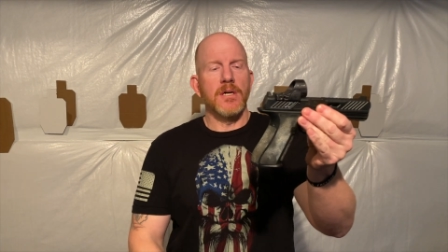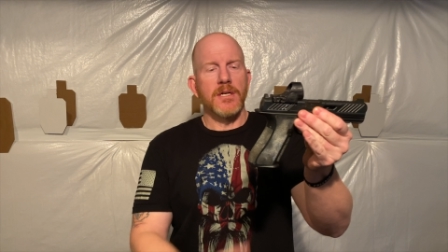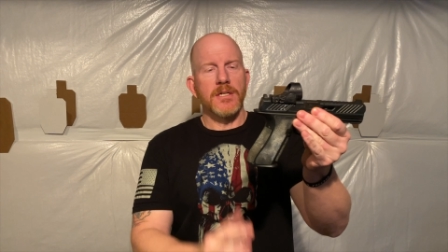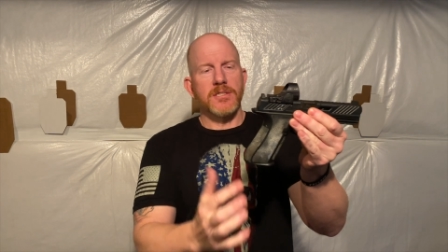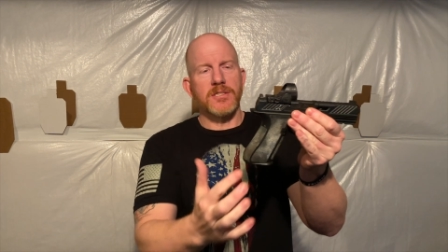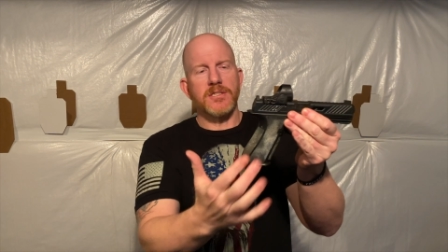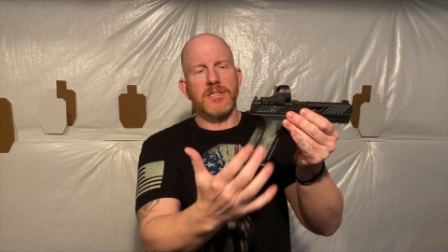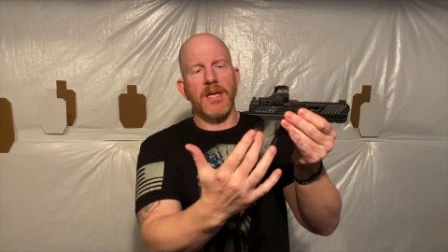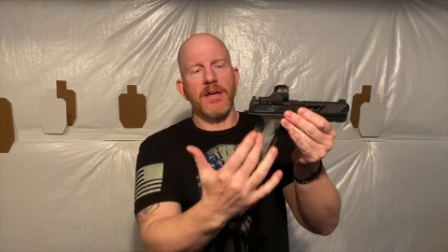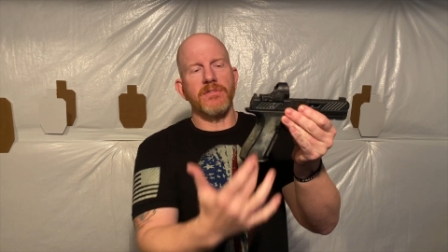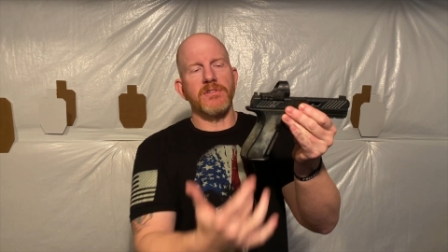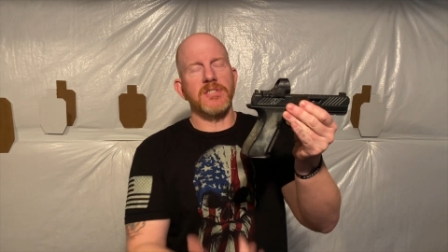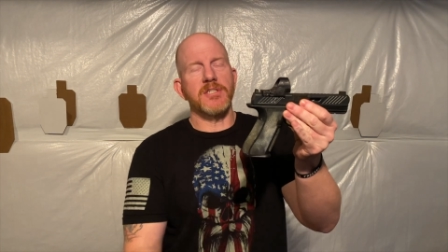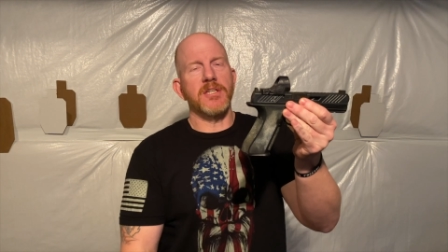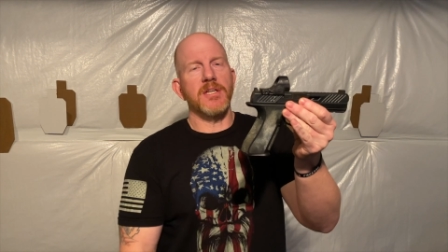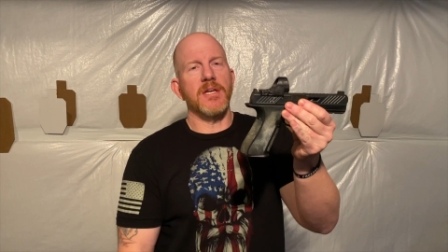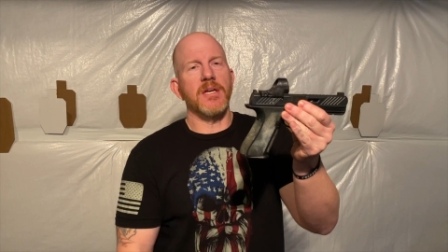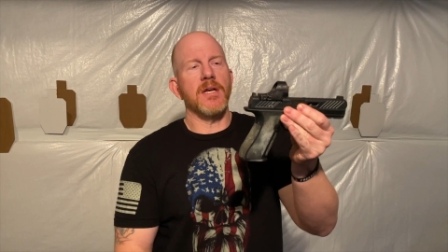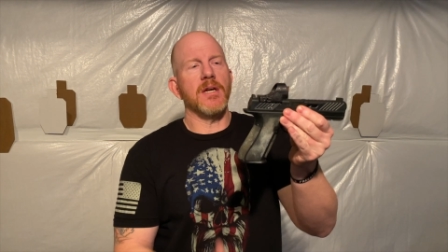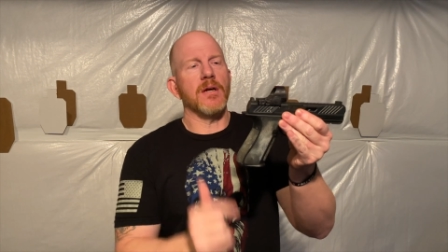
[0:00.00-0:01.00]

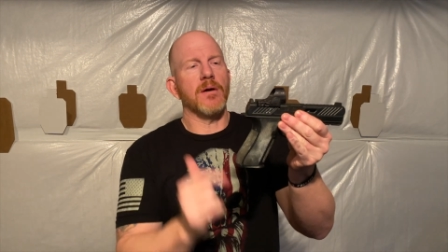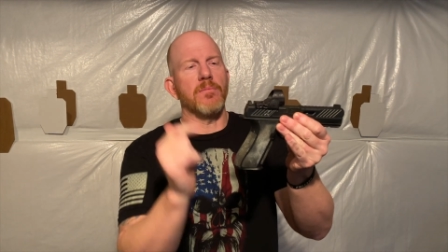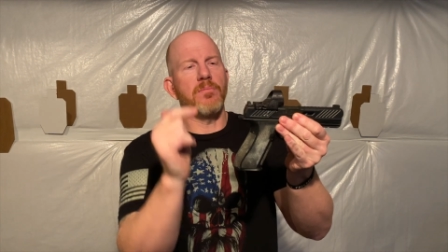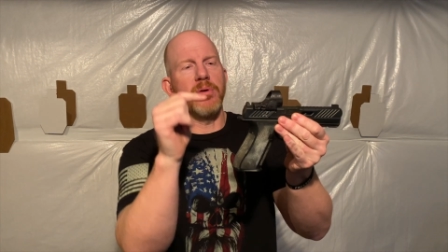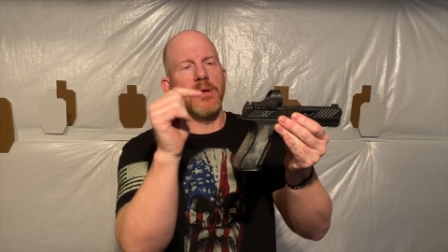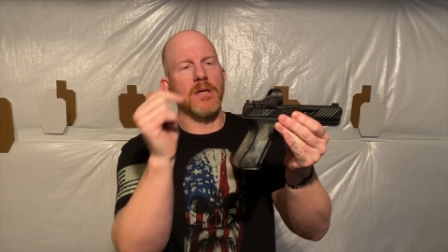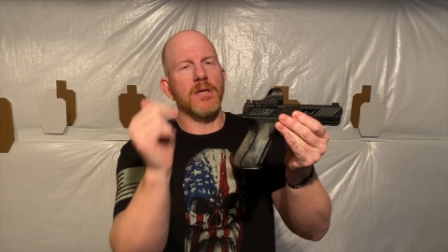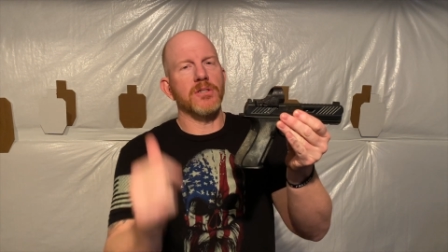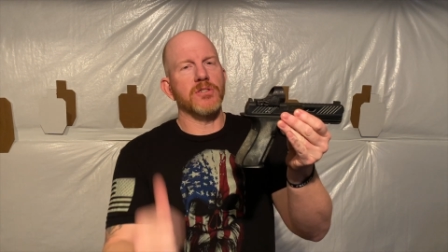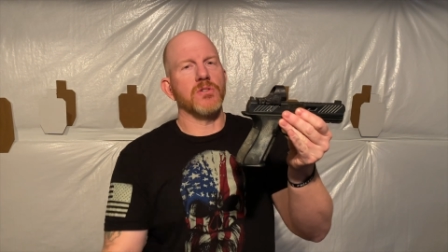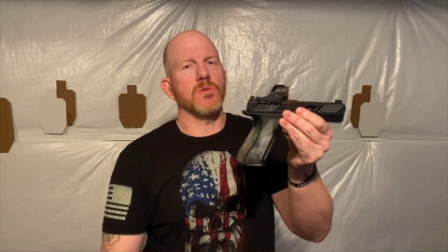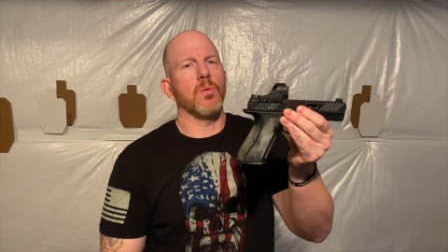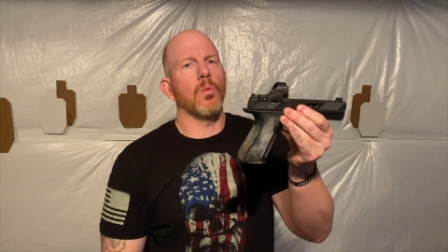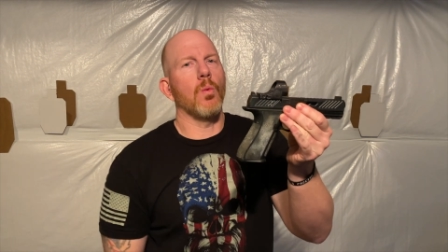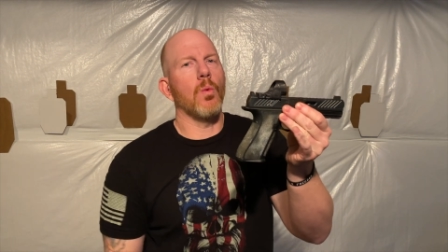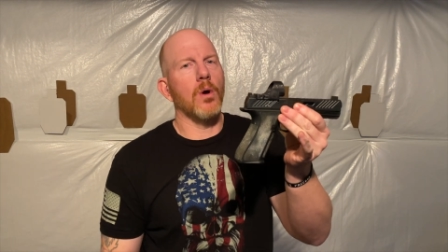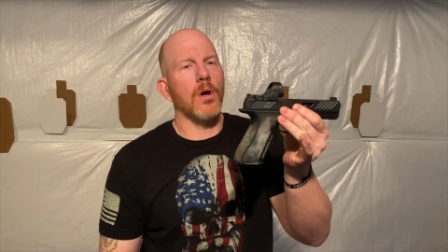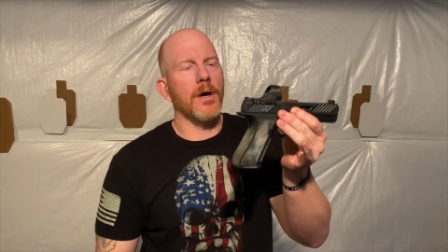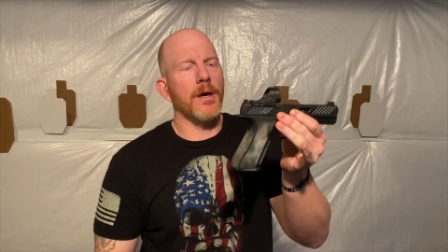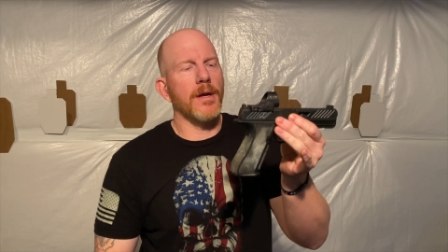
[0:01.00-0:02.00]
17 plus
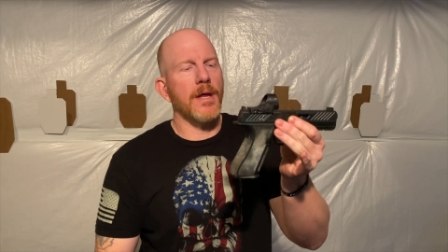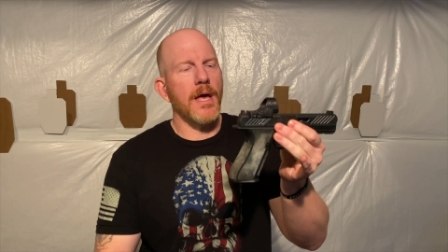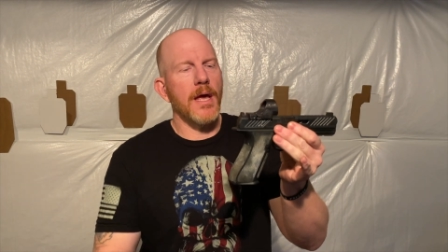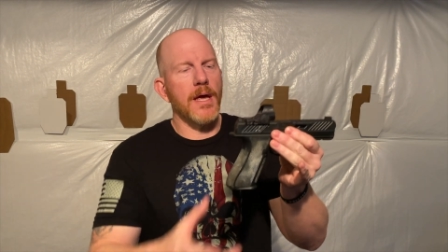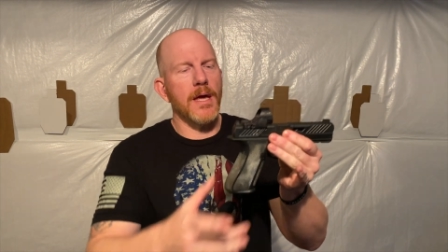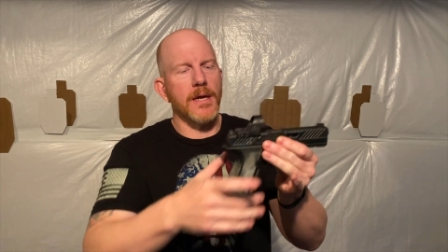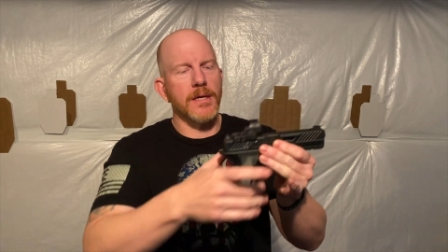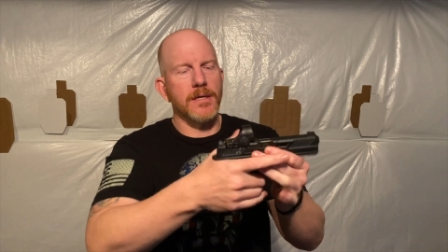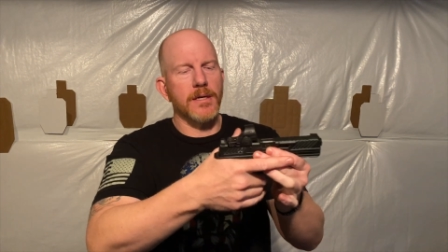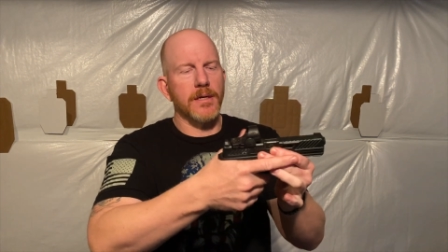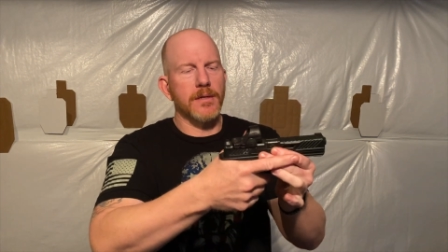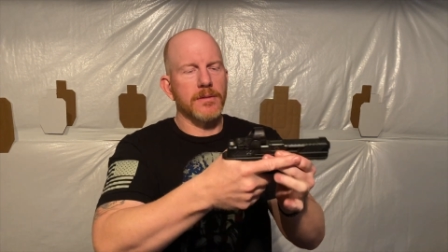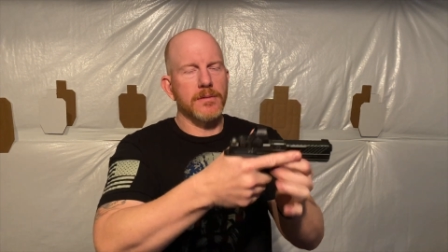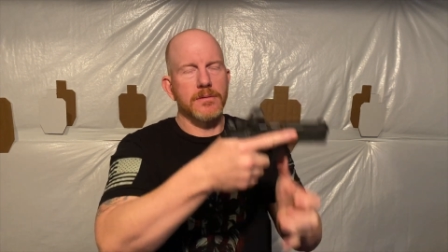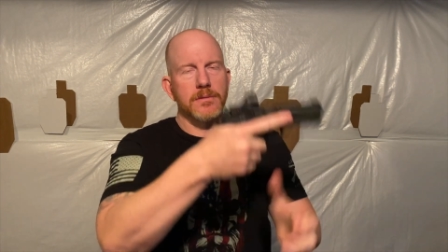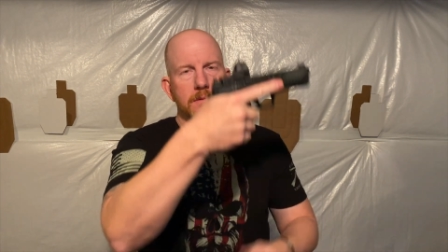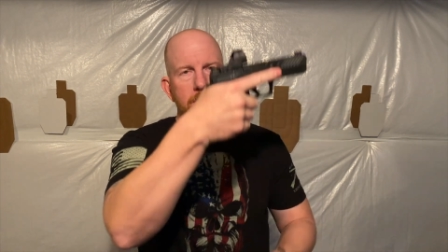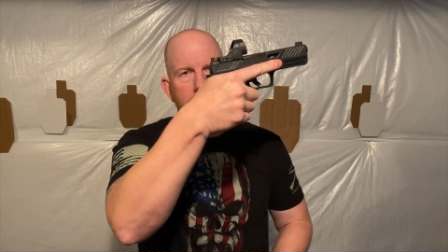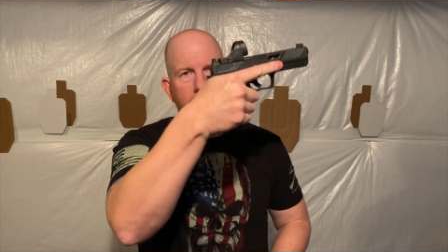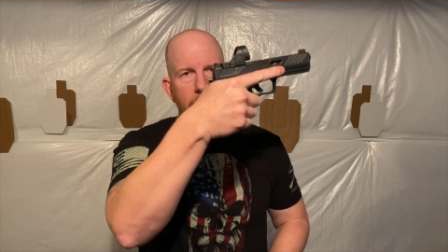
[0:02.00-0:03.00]
one handgun,
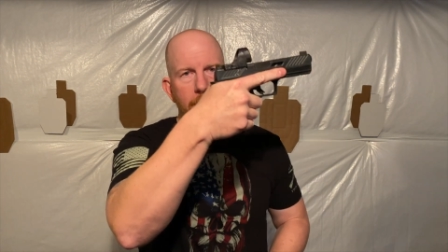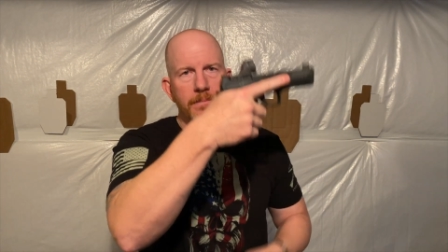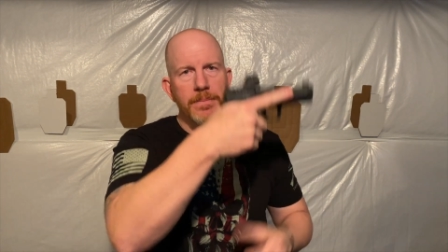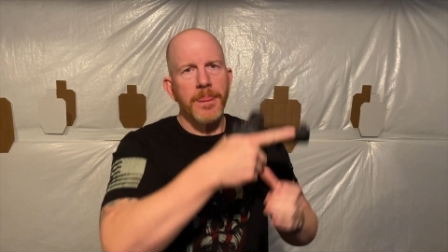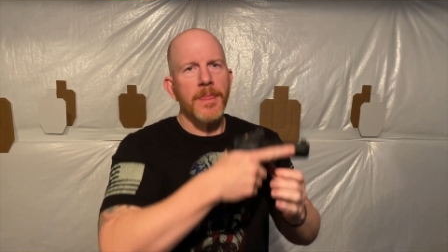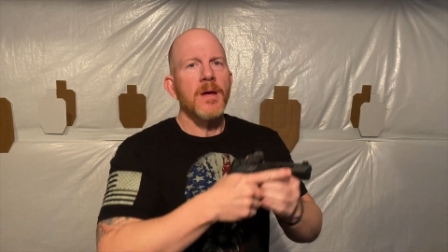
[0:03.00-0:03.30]
okay?